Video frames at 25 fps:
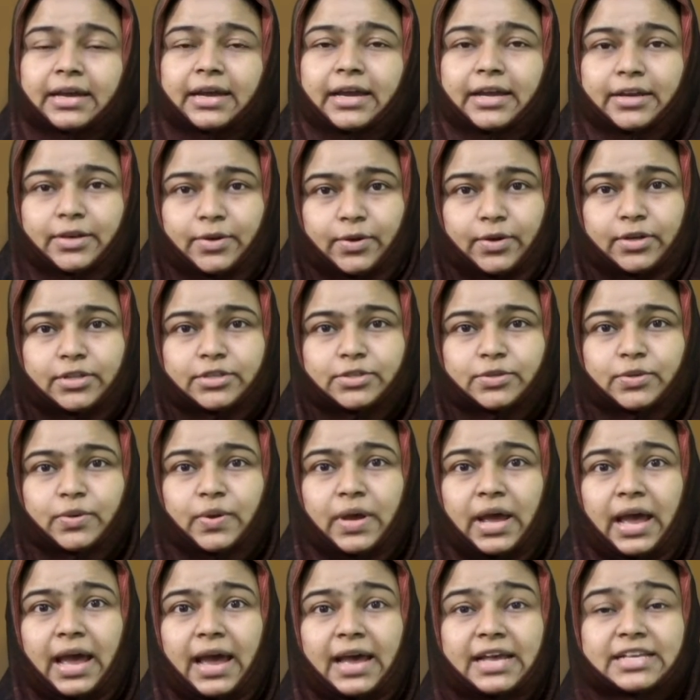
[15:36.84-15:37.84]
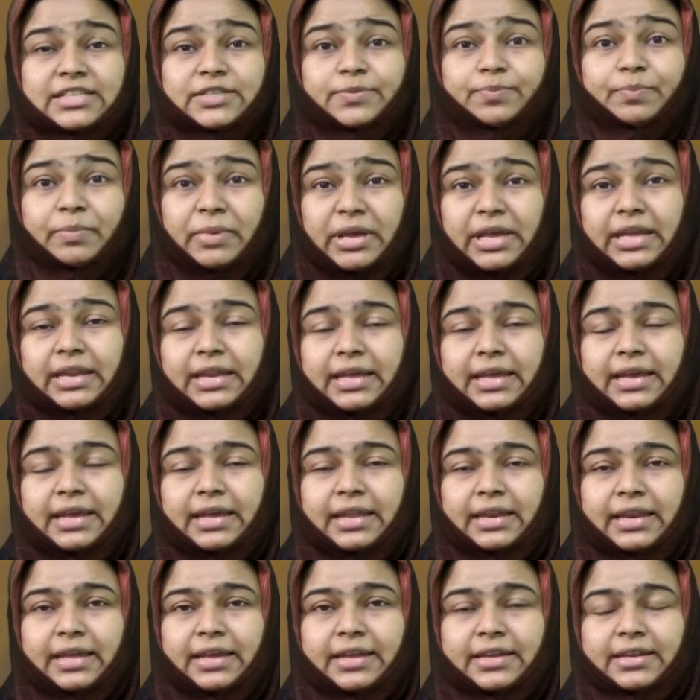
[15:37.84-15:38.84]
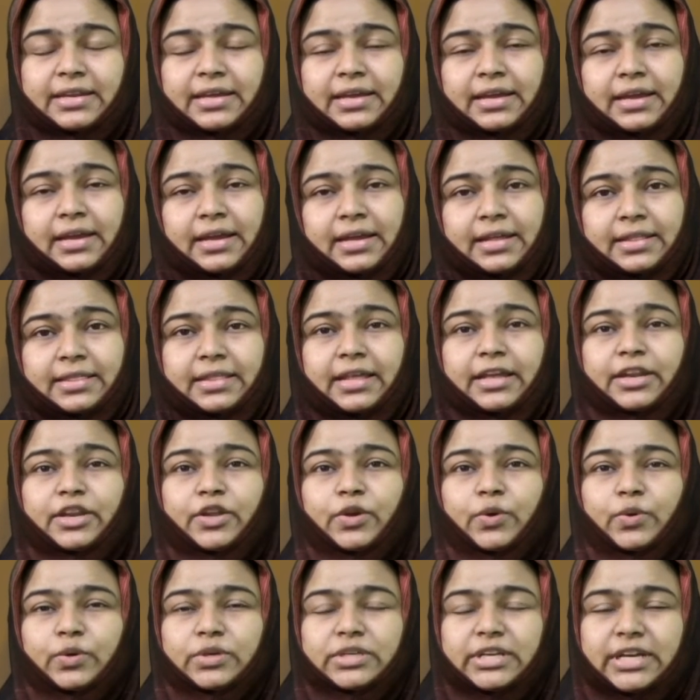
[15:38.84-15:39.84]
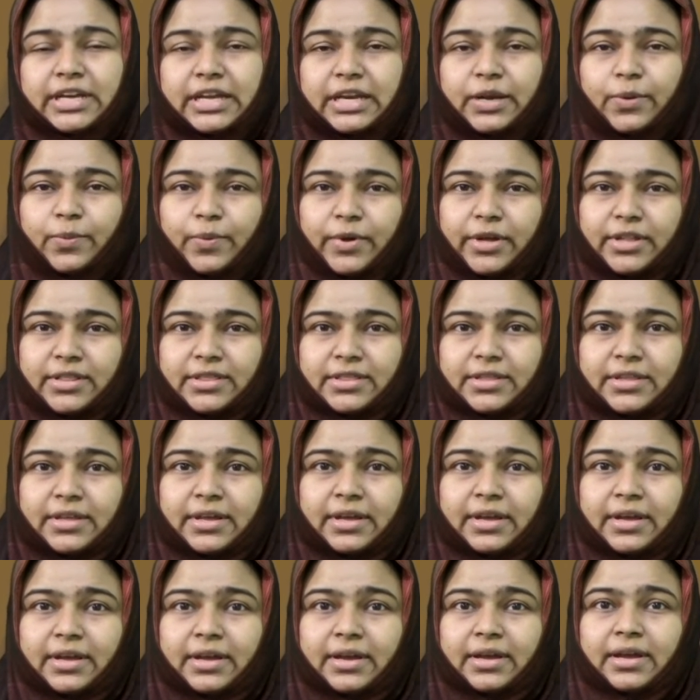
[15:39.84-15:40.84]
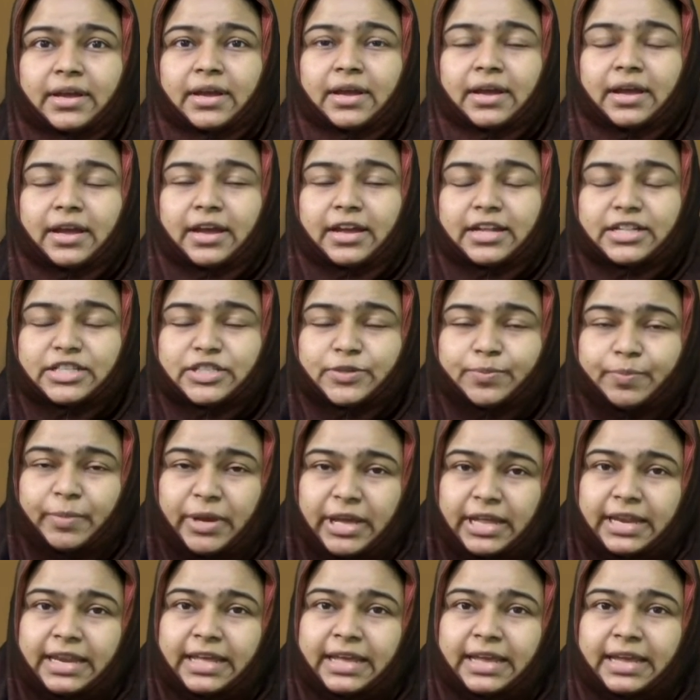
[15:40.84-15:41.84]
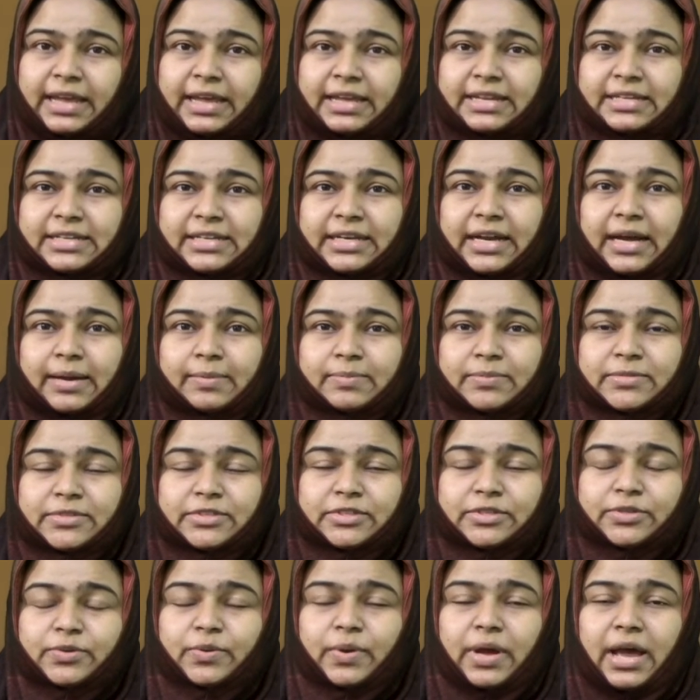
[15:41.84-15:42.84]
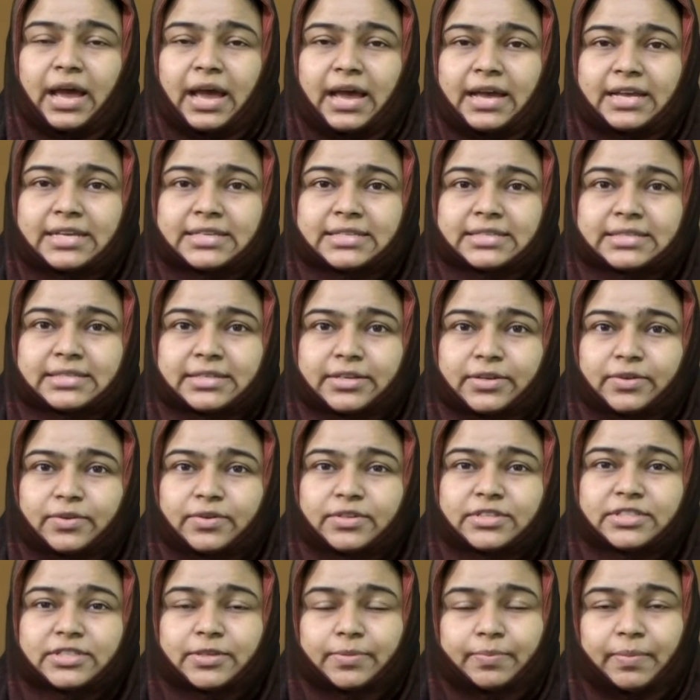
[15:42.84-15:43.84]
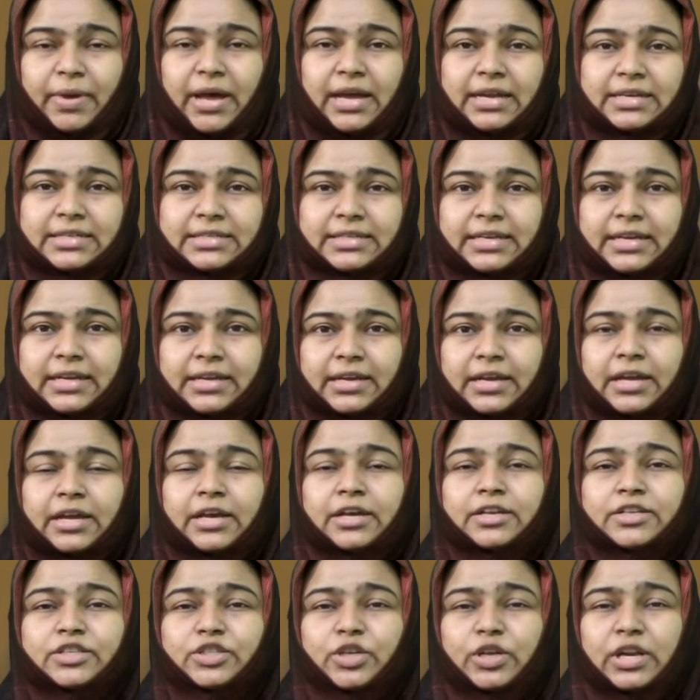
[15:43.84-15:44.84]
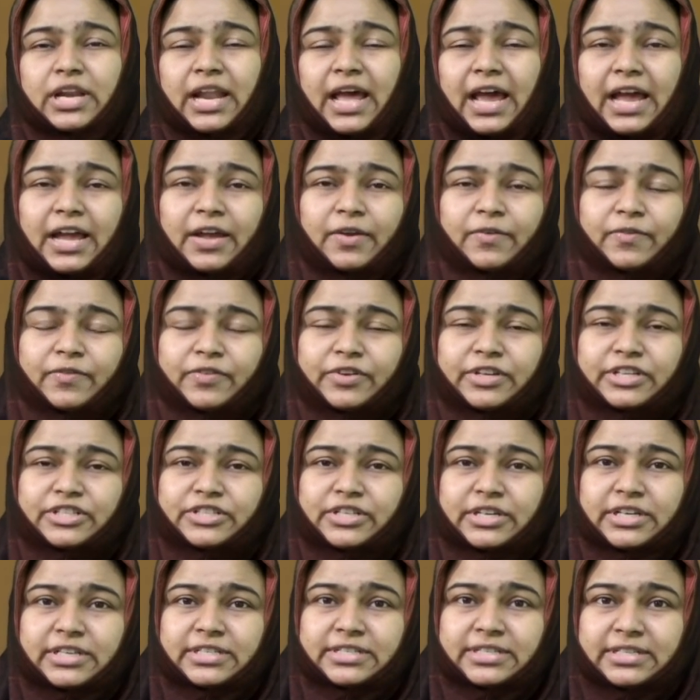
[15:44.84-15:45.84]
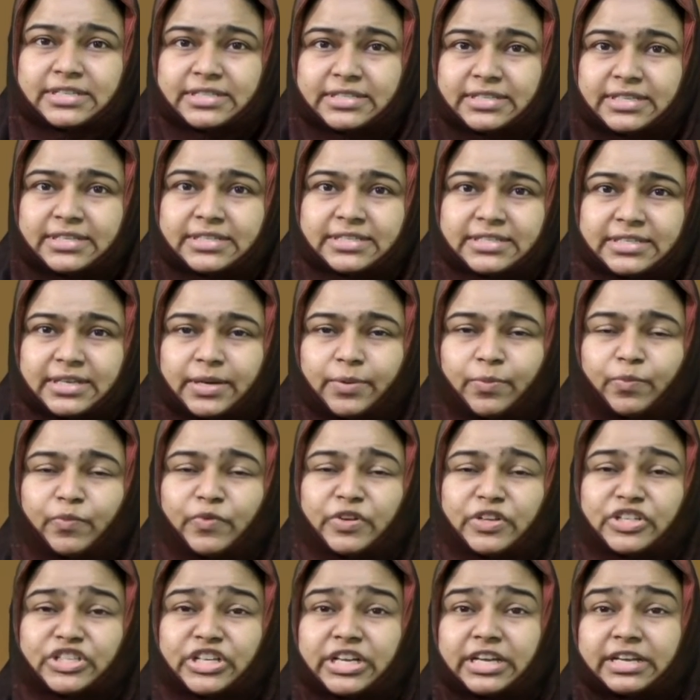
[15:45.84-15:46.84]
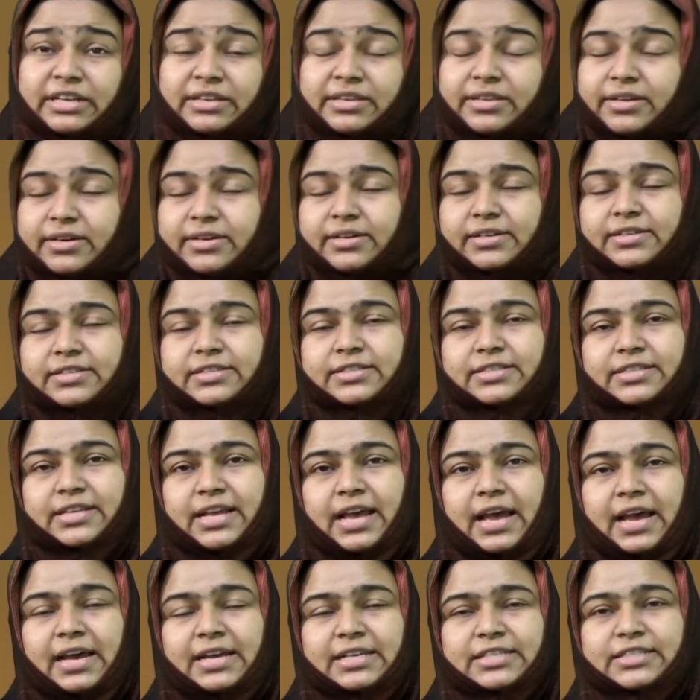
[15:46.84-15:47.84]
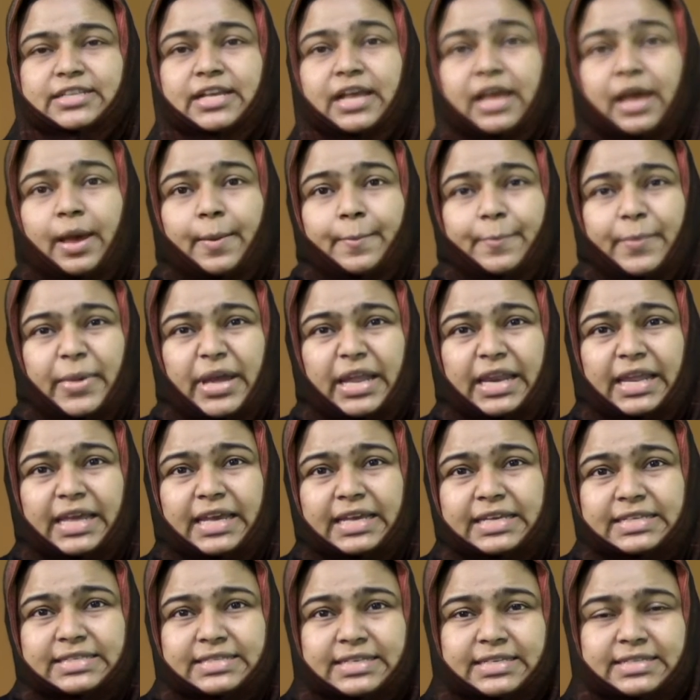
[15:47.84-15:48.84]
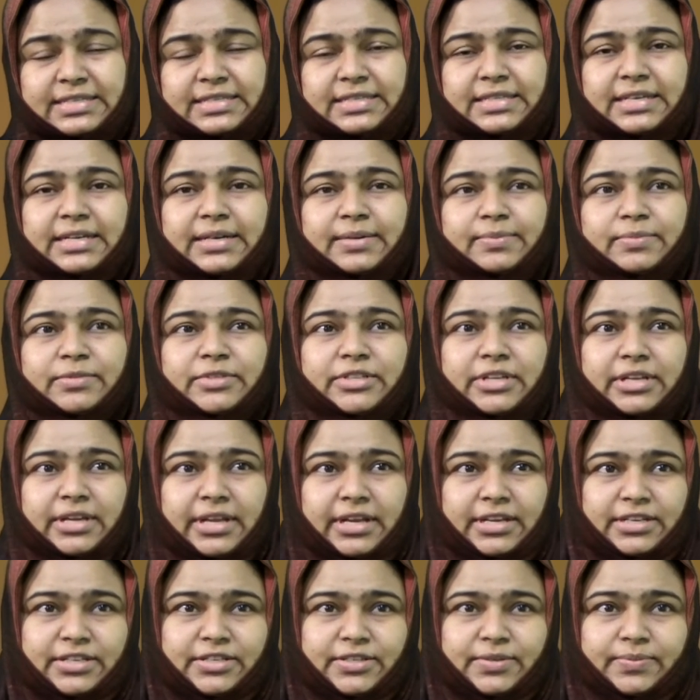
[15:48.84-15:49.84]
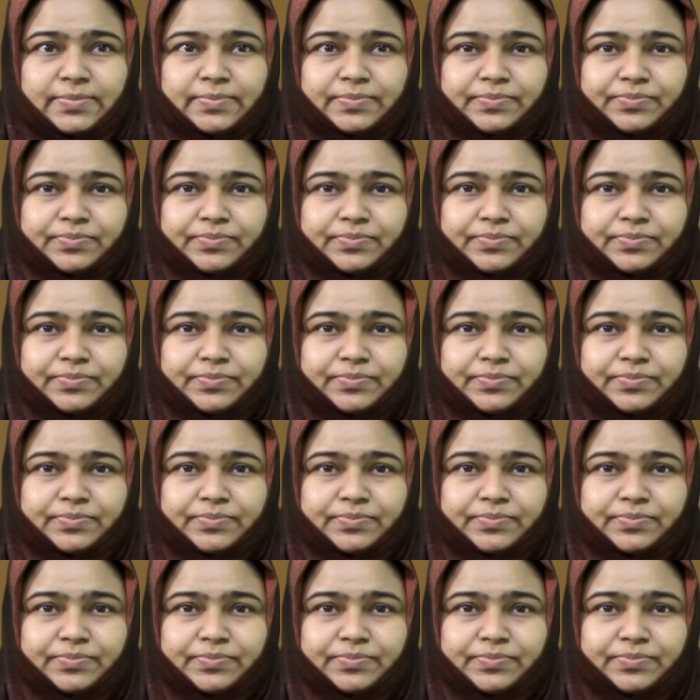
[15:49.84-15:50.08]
It also has meaning in it, then you deal with its meaning, it comes to as semantic. So language is a system which in turns has many systems in it,